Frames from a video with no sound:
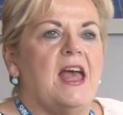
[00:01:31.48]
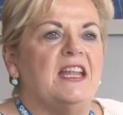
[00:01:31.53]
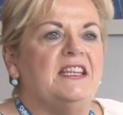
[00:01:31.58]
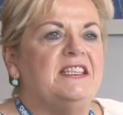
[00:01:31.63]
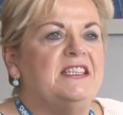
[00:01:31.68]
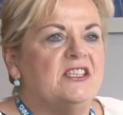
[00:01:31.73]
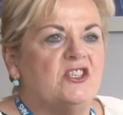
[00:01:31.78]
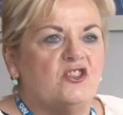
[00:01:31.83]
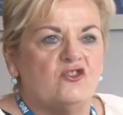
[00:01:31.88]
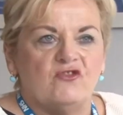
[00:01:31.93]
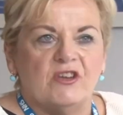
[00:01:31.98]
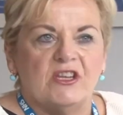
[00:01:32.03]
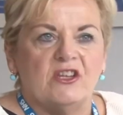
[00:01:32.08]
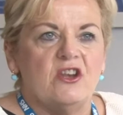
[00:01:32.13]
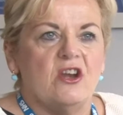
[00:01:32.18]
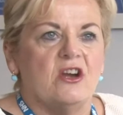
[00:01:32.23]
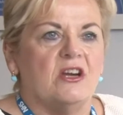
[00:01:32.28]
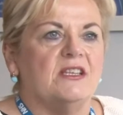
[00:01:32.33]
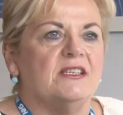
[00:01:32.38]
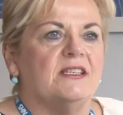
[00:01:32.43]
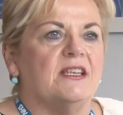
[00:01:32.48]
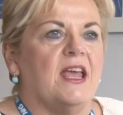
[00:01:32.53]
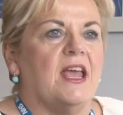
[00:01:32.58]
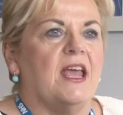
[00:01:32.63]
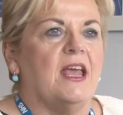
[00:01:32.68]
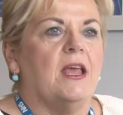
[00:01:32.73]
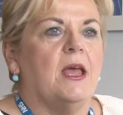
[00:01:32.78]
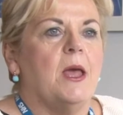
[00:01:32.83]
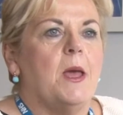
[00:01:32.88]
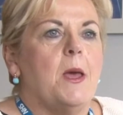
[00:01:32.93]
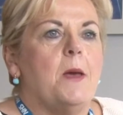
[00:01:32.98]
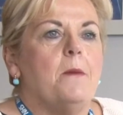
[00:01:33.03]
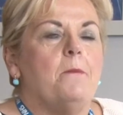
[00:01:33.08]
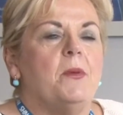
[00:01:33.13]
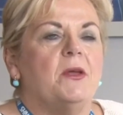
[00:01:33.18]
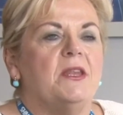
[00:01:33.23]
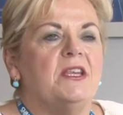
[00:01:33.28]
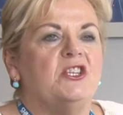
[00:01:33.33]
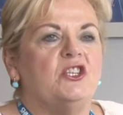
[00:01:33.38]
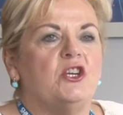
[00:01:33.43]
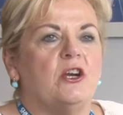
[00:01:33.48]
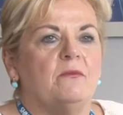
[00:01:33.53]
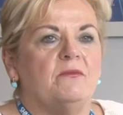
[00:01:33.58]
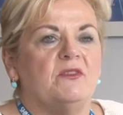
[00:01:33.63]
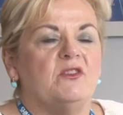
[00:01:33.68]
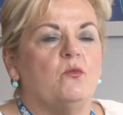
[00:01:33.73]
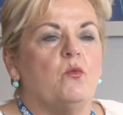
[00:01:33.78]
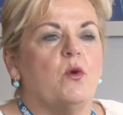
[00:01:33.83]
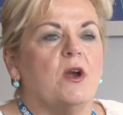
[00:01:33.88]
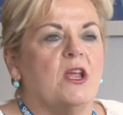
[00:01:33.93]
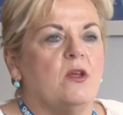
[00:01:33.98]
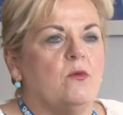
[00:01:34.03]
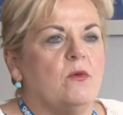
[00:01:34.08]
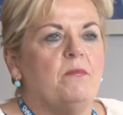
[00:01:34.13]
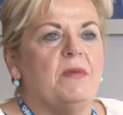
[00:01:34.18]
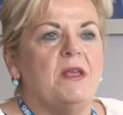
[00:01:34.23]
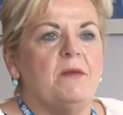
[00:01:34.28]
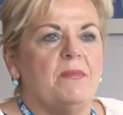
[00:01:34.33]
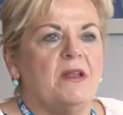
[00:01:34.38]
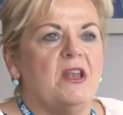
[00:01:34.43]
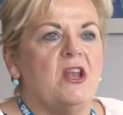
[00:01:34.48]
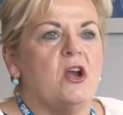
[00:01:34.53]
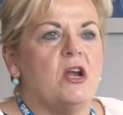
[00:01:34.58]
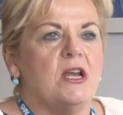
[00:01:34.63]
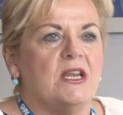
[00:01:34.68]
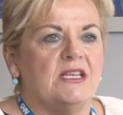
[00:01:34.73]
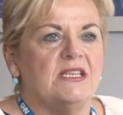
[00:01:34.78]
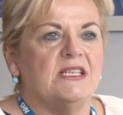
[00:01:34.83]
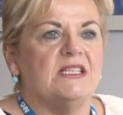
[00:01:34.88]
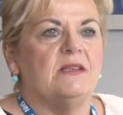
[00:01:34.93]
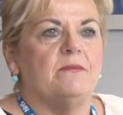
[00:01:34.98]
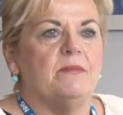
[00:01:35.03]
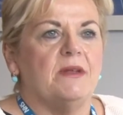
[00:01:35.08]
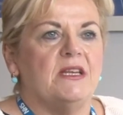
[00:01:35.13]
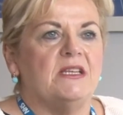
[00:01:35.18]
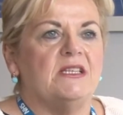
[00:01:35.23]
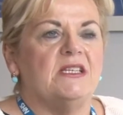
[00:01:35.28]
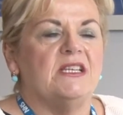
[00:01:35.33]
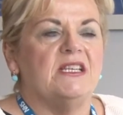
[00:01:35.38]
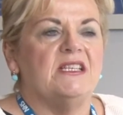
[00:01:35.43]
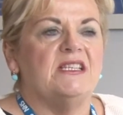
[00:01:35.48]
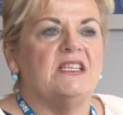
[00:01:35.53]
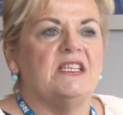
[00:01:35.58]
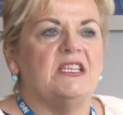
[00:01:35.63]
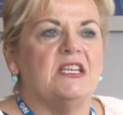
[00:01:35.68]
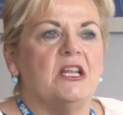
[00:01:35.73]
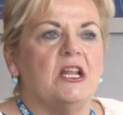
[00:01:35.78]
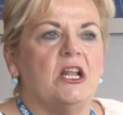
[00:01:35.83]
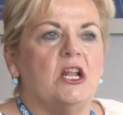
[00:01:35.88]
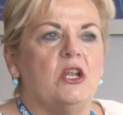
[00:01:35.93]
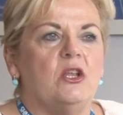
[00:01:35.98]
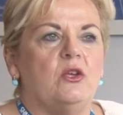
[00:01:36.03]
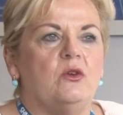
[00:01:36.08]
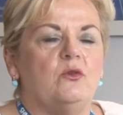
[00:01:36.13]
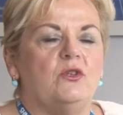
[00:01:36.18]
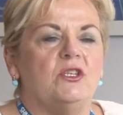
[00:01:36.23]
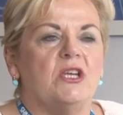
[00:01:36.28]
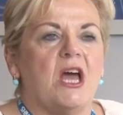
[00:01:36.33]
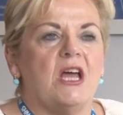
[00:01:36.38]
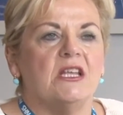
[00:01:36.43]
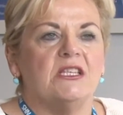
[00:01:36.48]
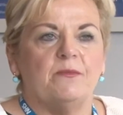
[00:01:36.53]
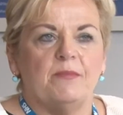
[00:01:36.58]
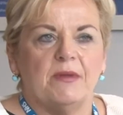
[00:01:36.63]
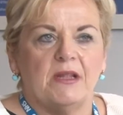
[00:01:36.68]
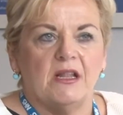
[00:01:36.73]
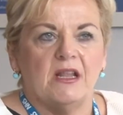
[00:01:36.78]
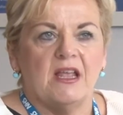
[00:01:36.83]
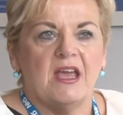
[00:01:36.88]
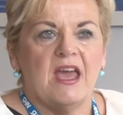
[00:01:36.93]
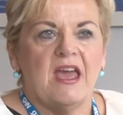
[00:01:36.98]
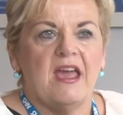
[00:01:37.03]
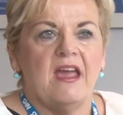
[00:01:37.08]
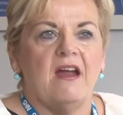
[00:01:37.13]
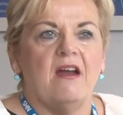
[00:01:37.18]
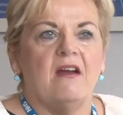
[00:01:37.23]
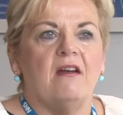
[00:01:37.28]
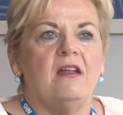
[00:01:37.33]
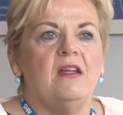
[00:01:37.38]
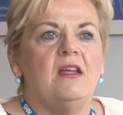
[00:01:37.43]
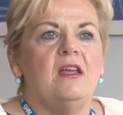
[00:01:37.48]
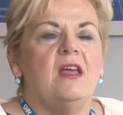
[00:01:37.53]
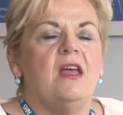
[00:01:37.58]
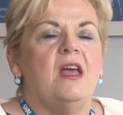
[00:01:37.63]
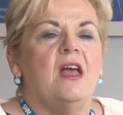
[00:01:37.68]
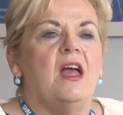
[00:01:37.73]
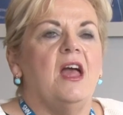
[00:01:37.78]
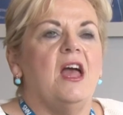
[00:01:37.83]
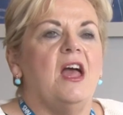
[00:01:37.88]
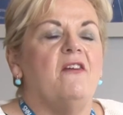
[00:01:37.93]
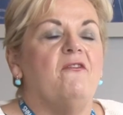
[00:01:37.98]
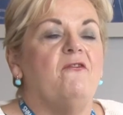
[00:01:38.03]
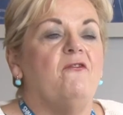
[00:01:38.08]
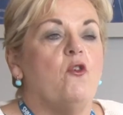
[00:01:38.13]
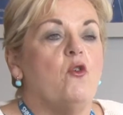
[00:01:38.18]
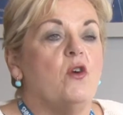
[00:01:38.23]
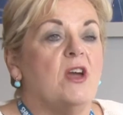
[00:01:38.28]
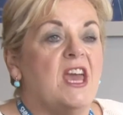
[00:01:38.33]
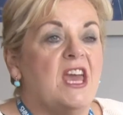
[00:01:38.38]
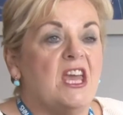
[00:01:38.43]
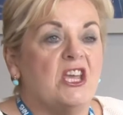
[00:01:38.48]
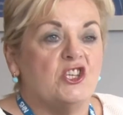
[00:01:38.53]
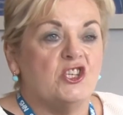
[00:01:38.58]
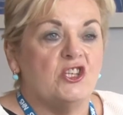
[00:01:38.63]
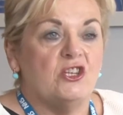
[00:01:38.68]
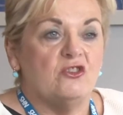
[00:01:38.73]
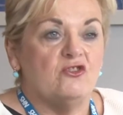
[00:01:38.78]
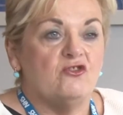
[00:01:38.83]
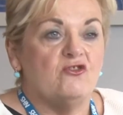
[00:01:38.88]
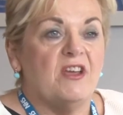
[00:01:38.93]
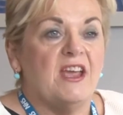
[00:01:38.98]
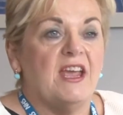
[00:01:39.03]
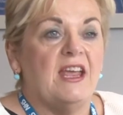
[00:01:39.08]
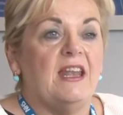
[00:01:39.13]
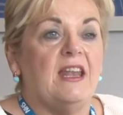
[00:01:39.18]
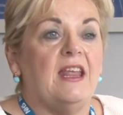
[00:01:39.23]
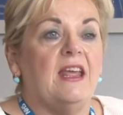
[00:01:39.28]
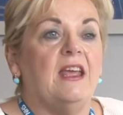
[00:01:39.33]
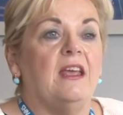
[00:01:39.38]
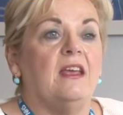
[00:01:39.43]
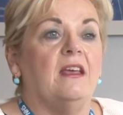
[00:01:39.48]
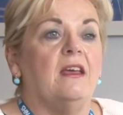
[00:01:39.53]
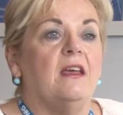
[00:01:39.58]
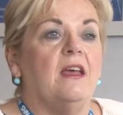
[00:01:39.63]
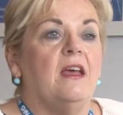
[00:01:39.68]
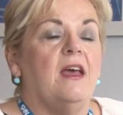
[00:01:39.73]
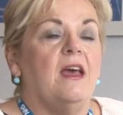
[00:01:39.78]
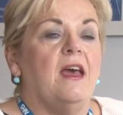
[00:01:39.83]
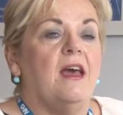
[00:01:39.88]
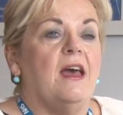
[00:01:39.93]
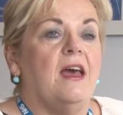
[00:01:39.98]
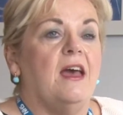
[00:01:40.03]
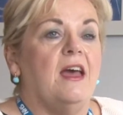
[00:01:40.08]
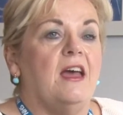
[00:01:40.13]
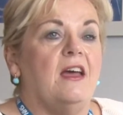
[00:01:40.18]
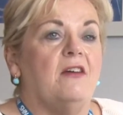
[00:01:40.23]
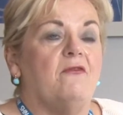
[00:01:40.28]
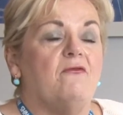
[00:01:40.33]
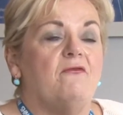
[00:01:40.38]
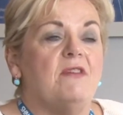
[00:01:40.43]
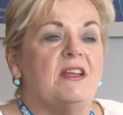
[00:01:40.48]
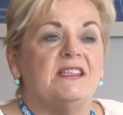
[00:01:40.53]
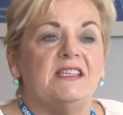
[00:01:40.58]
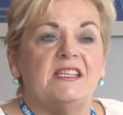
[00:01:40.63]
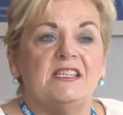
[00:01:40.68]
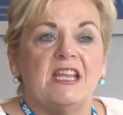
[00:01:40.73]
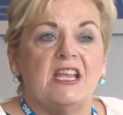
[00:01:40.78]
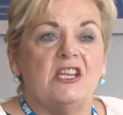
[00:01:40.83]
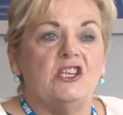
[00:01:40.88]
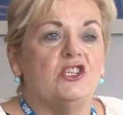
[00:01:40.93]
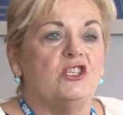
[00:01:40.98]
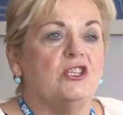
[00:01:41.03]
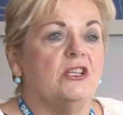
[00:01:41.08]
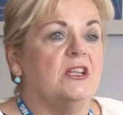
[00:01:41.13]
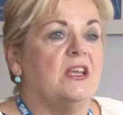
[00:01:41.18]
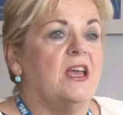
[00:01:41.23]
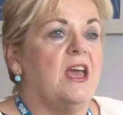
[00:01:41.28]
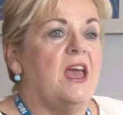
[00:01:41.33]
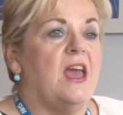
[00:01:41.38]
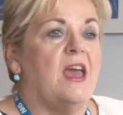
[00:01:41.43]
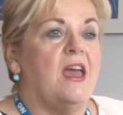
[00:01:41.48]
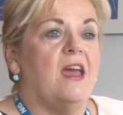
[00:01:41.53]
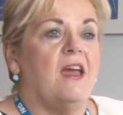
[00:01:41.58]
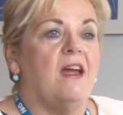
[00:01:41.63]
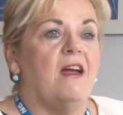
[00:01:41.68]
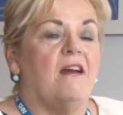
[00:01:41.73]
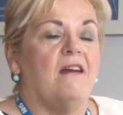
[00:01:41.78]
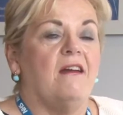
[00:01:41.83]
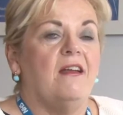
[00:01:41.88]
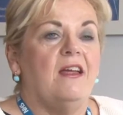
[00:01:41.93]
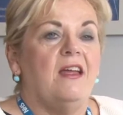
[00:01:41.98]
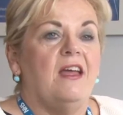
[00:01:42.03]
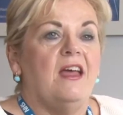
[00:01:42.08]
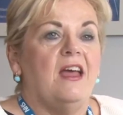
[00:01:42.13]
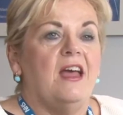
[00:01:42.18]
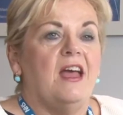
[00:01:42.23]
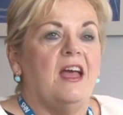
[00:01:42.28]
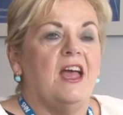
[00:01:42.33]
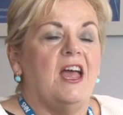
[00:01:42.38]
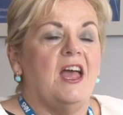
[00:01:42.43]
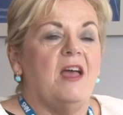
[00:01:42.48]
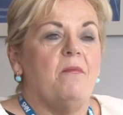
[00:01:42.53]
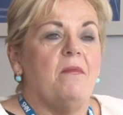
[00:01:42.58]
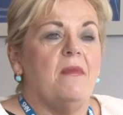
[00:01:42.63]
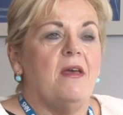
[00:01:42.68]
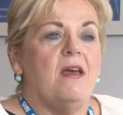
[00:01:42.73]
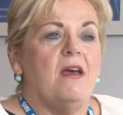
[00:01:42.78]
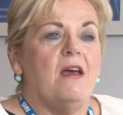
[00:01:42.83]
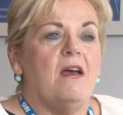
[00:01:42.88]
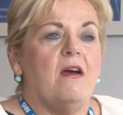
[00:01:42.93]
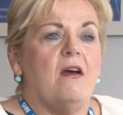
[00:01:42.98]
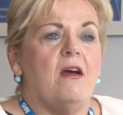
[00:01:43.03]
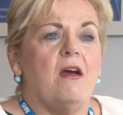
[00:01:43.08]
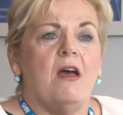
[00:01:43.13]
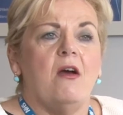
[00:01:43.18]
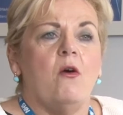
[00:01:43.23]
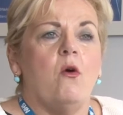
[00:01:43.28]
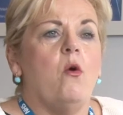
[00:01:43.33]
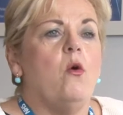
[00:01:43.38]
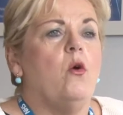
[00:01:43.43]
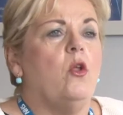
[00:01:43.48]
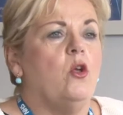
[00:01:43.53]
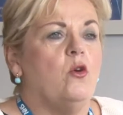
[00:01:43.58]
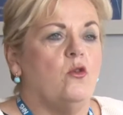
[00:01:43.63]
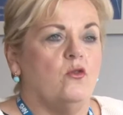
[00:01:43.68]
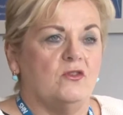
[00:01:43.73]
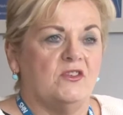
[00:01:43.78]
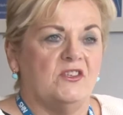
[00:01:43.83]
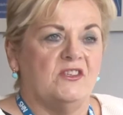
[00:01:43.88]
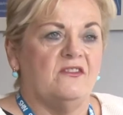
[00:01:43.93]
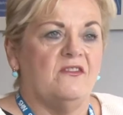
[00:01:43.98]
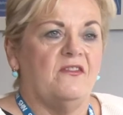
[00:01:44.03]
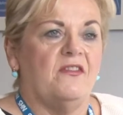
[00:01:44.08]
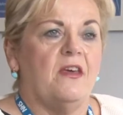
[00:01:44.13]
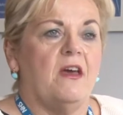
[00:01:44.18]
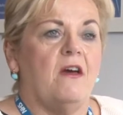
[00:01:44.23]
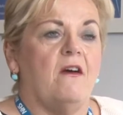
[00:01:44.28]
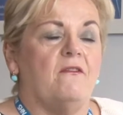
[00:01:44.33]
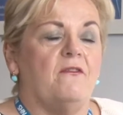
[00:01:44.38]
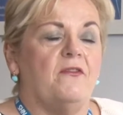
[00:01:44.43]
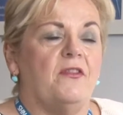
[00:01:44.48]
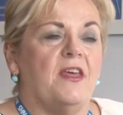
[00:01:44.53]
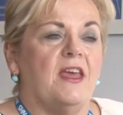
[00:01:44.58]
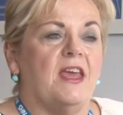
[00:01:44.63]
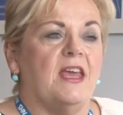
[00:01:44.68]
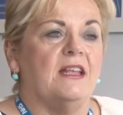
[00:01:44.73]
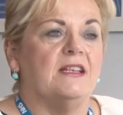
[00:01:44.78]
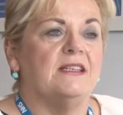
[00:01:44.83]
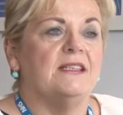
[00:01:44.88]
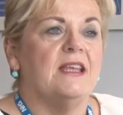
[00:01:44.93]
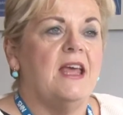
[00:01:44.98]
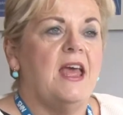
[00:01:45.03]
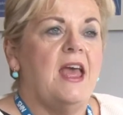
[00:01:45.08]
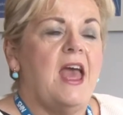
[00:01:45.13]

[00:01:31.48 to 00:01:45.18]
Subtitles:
district nursing. But in terms of working with people learning disabilities, it includes hospital care, vocational training, residential care, a whole host of things.